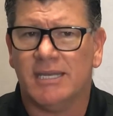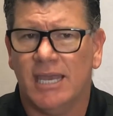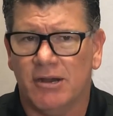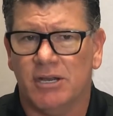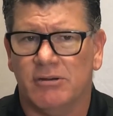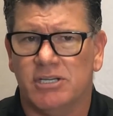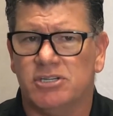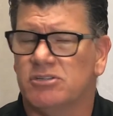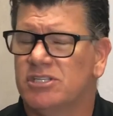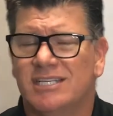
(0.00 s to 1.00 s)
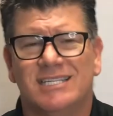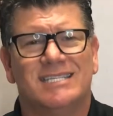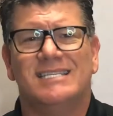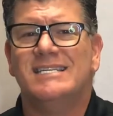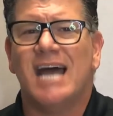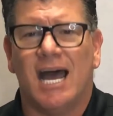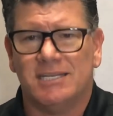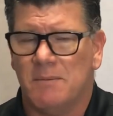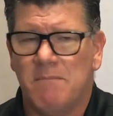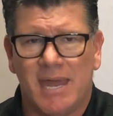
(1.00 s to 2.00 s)
carrier insurance. This is
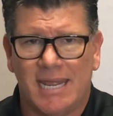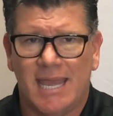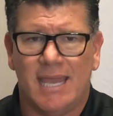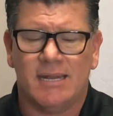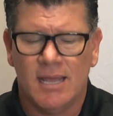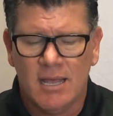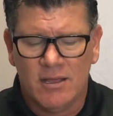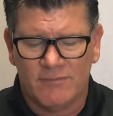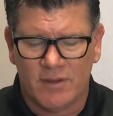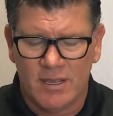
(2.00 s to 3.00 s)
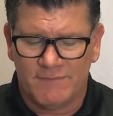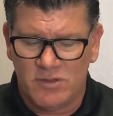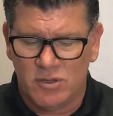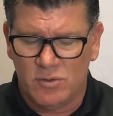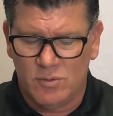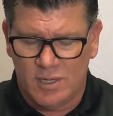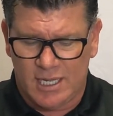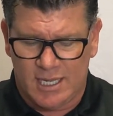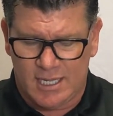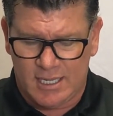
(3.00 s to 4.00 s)
not Medicaid. If you
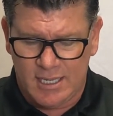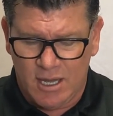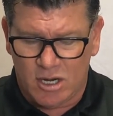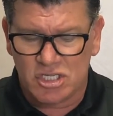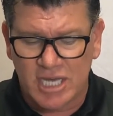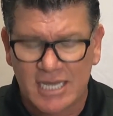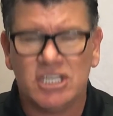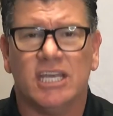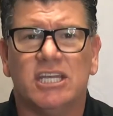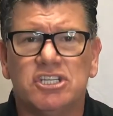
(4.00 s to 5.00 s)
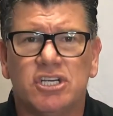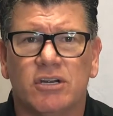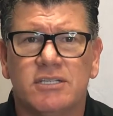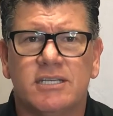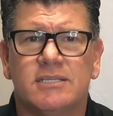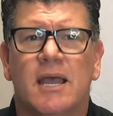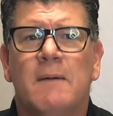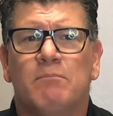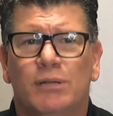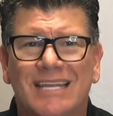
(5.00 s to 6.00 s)
are changing insurances,
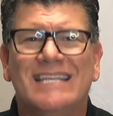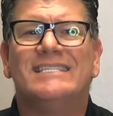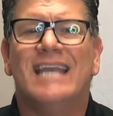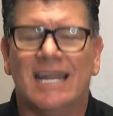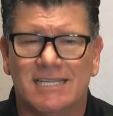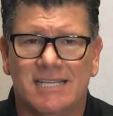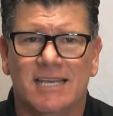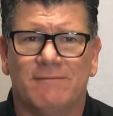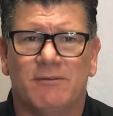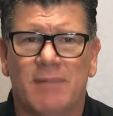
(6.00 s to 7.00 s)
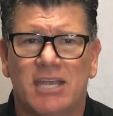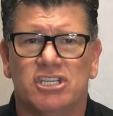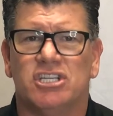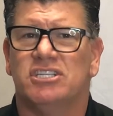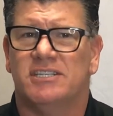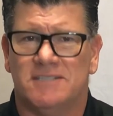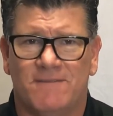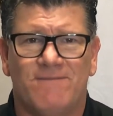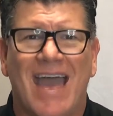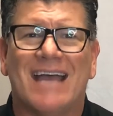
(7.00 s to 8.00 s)
please get us the information just as
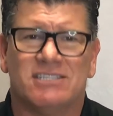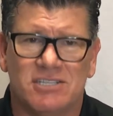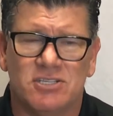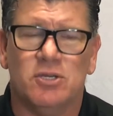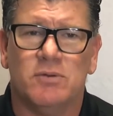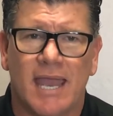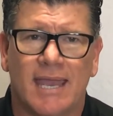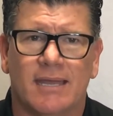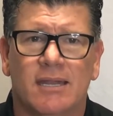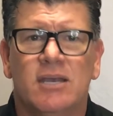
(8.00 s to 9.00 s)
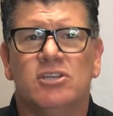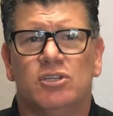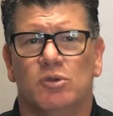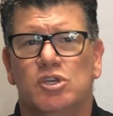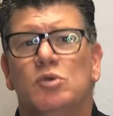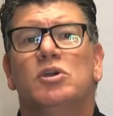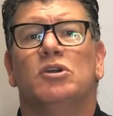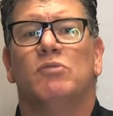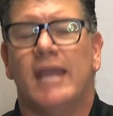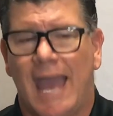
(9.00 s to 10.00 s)
fast as you can so you
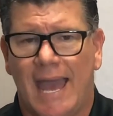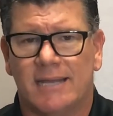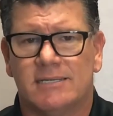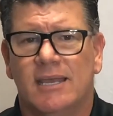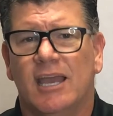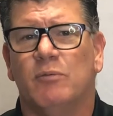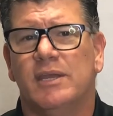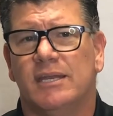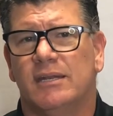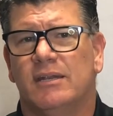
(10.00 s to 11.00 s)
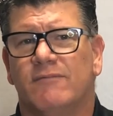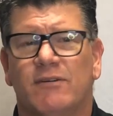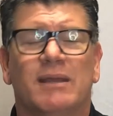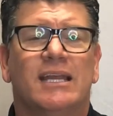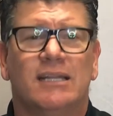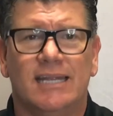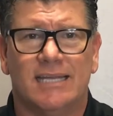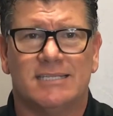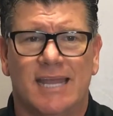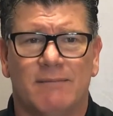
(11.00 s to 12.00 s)
can react, and we can, from a
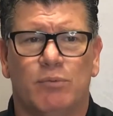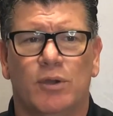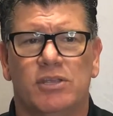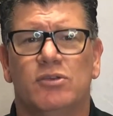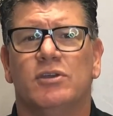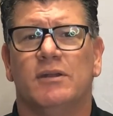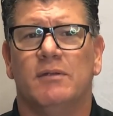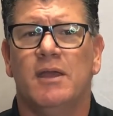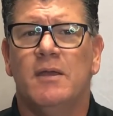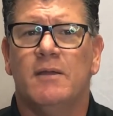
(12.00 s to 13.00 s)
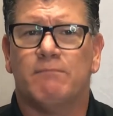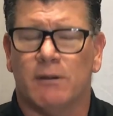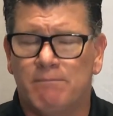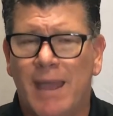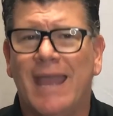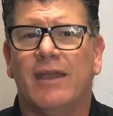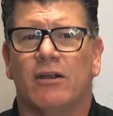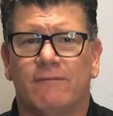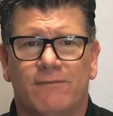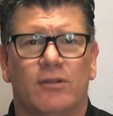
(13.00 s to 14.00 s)
clinic standpoint, you can
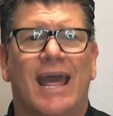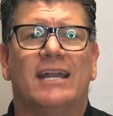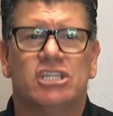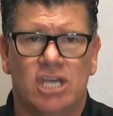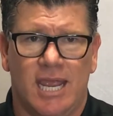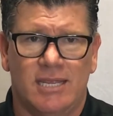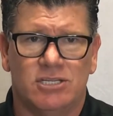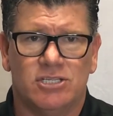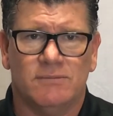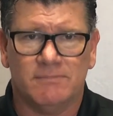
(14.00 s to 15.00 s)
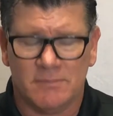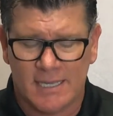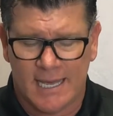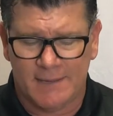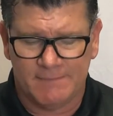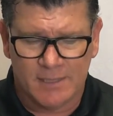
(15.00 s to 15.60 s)
prepare for that change, okay?